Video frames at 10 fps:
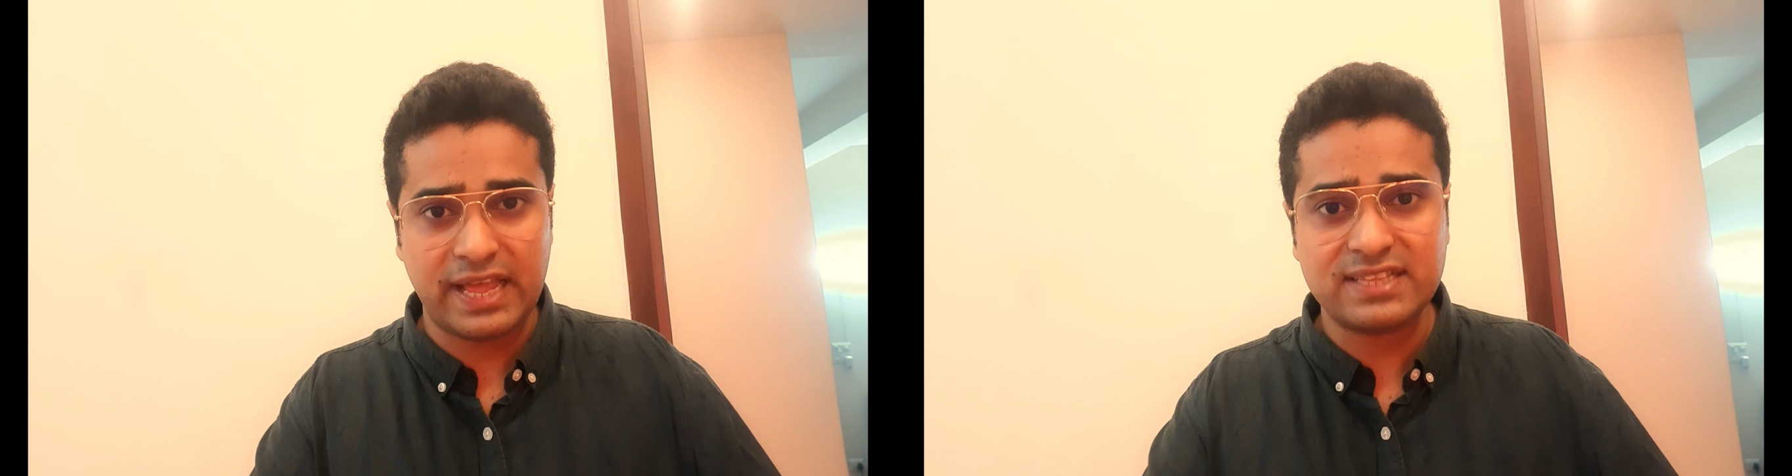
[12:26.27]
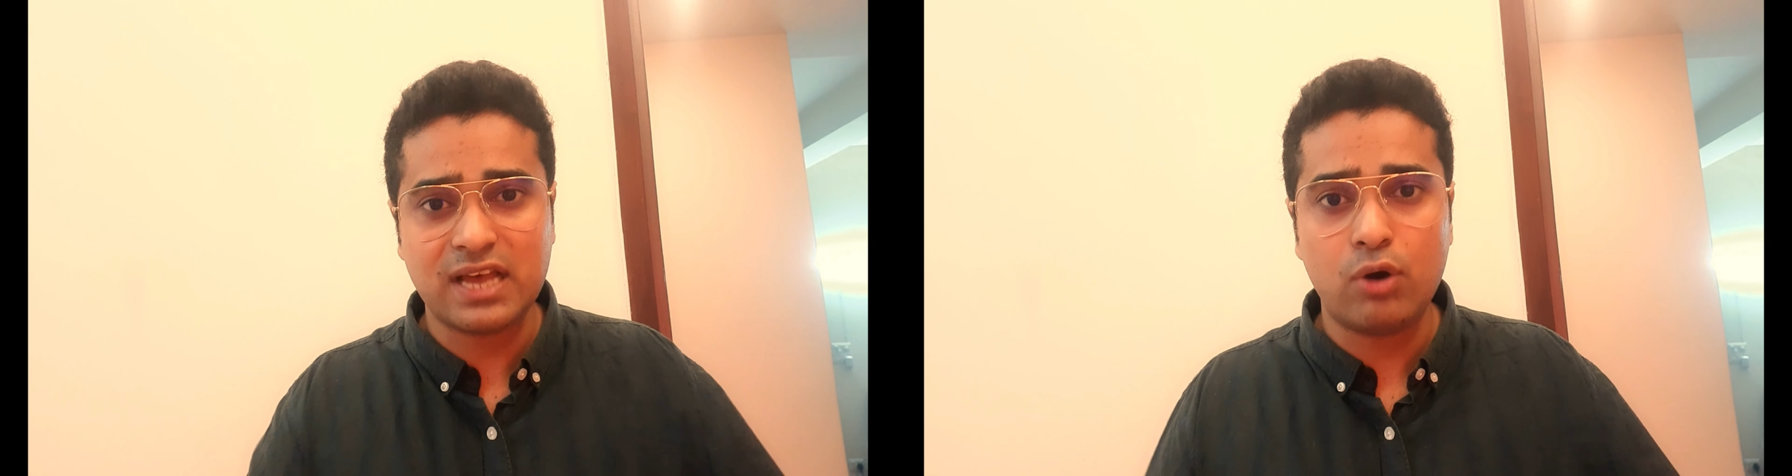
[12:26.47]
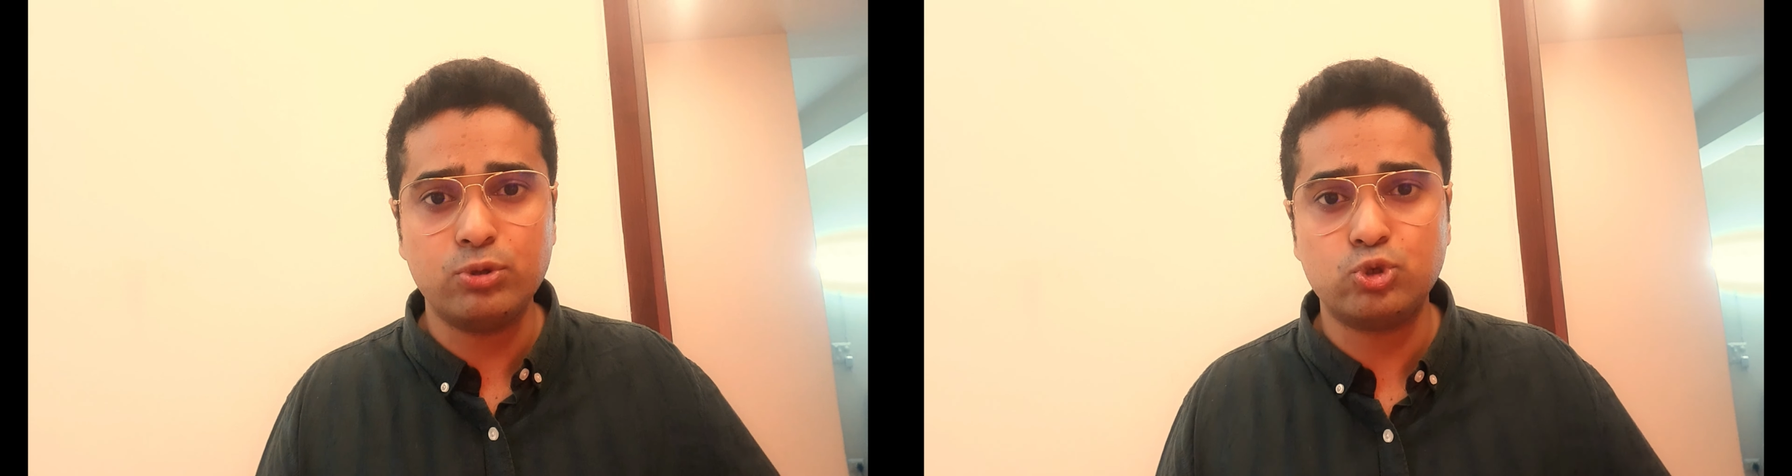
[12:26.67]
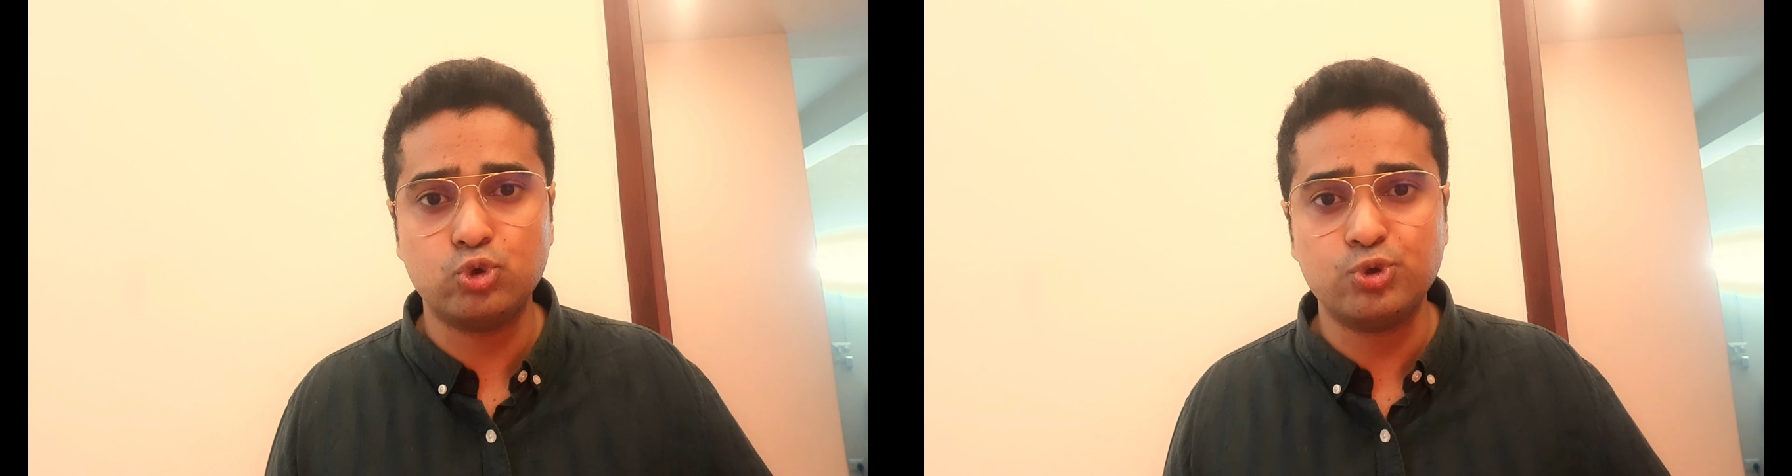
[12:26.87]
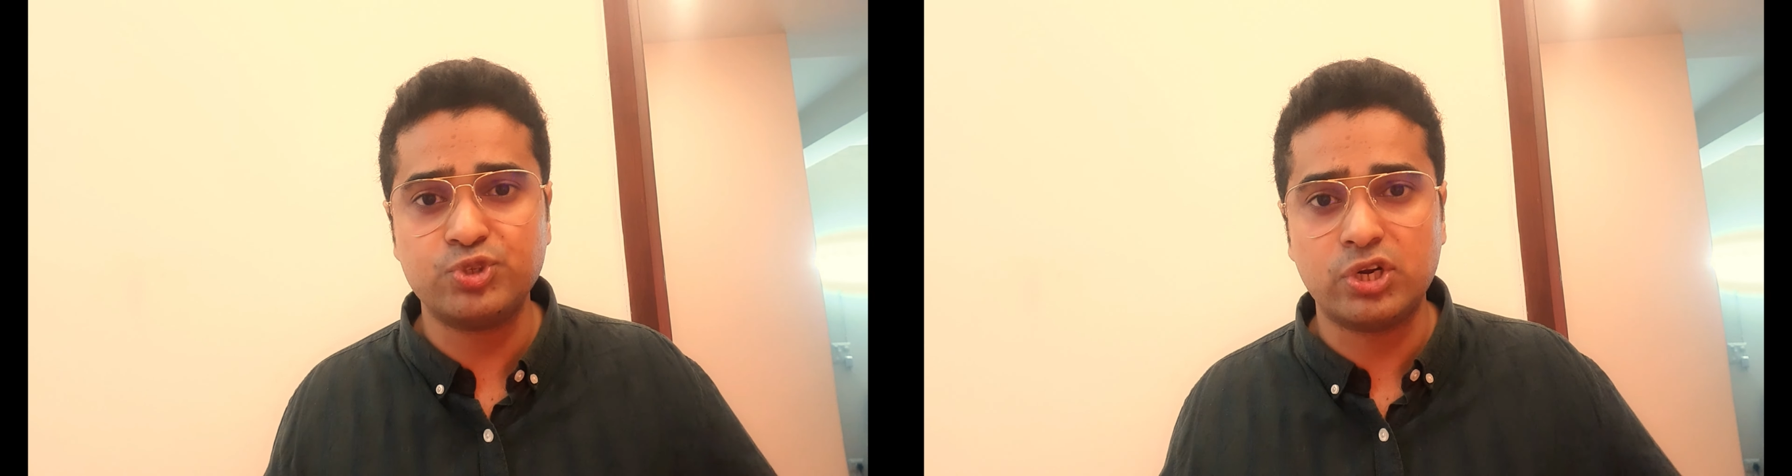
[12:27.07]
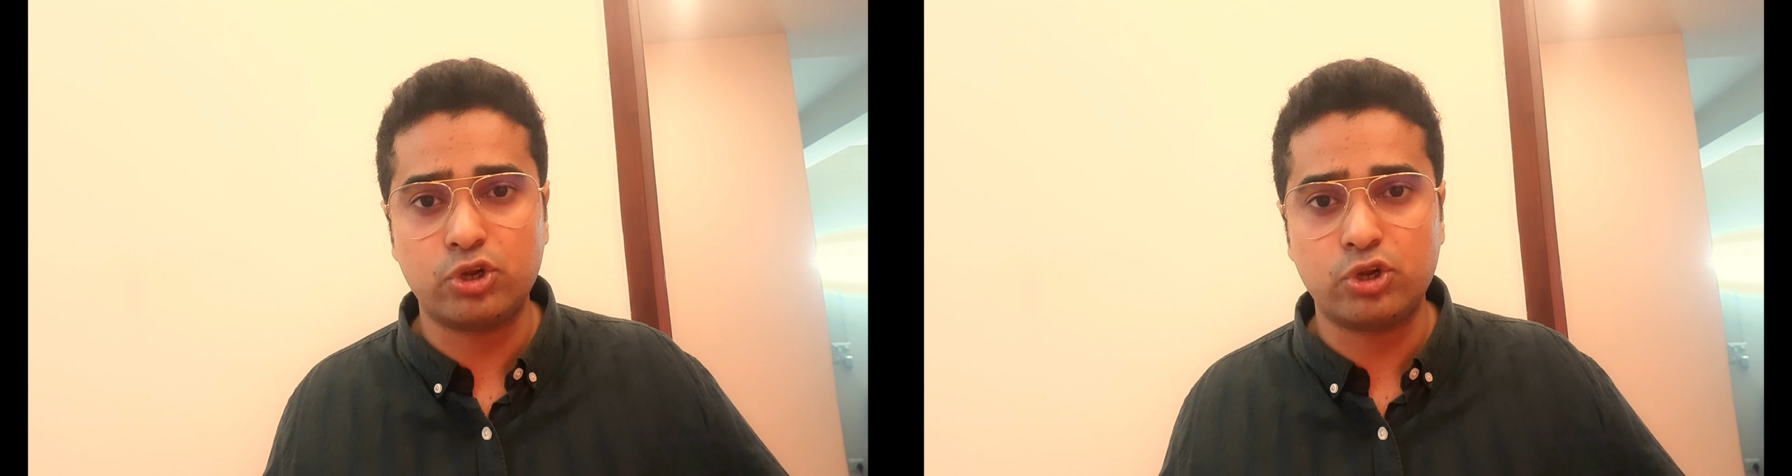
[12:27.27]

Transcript: That's how you choose the